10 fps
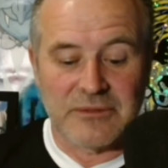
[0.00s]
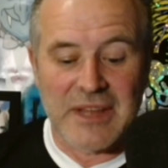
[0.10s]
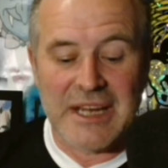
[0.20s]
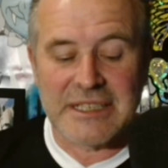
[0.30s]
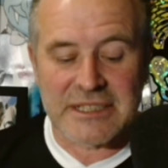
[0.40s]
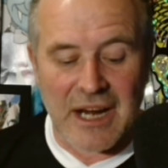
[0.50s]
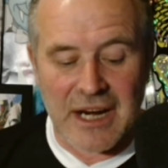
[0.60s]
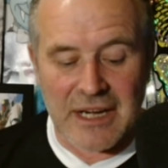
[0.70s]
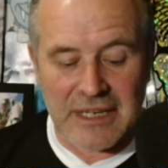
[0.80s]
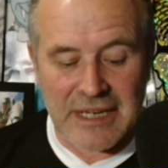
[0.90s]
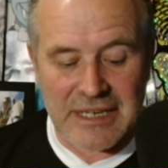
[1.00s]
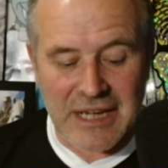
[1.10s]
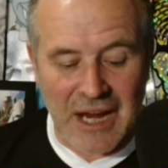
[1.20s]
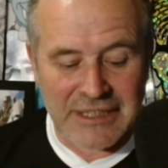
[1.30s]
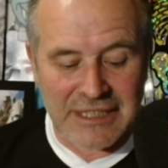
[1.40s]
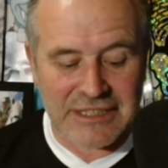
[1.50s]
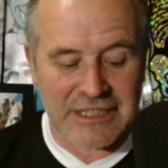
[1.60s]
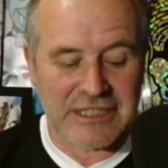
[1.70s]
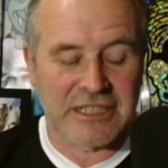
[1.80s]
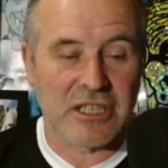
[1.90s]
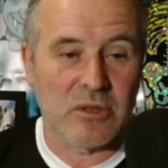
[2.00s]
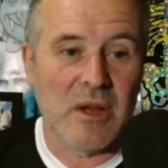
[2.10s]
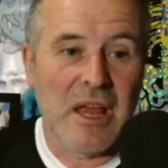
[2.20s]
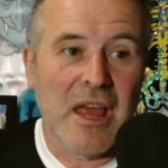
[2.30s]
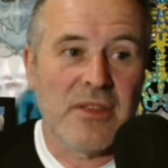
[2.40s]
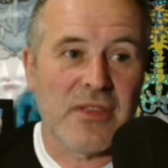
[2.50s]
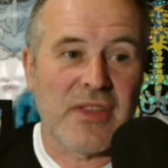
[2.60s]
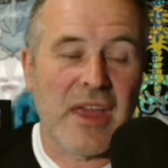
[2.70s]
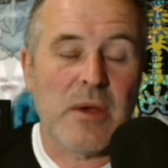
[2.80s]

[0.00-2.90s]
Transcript: So, it's only been the Chinese just lately.